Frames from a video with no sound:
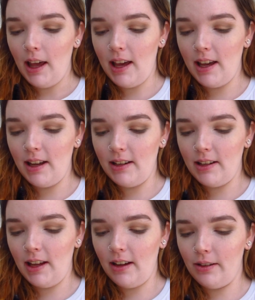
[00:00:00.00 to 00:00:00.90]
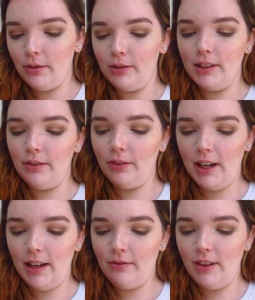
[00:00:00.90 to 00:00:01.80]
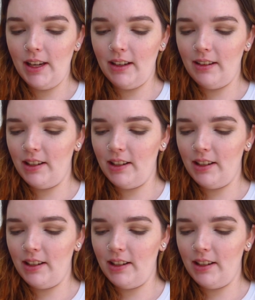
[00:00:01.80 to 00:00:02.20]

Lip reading: and they are cruelty free and vegan